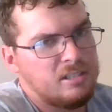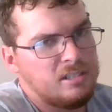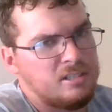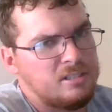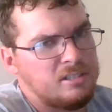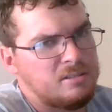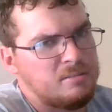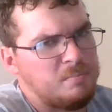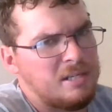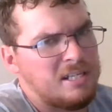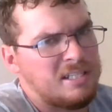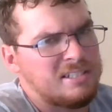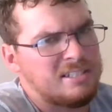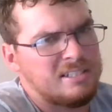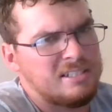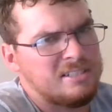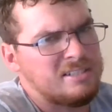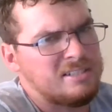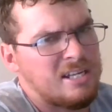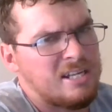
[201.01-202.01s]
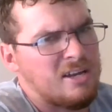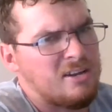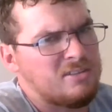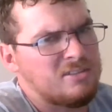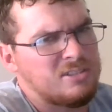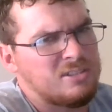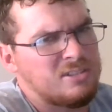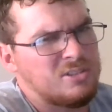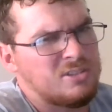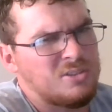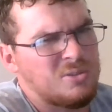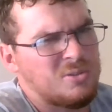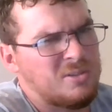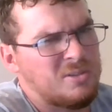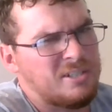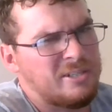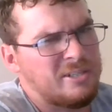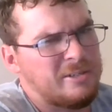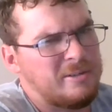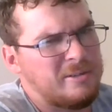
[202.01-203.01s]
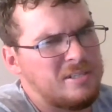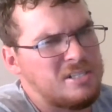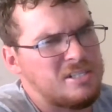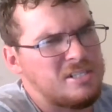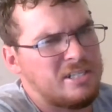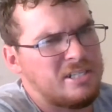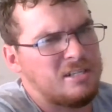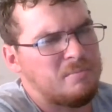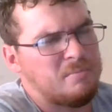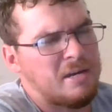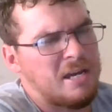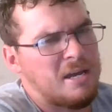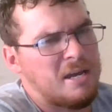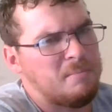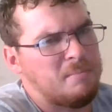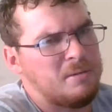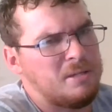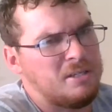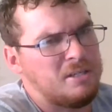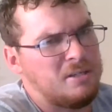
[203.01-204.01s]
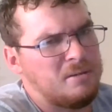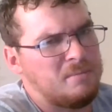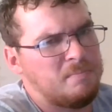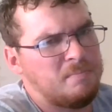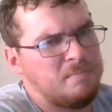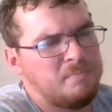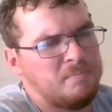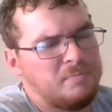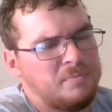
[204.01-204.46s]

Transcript: just makes it sound sort of cringy in my opinion.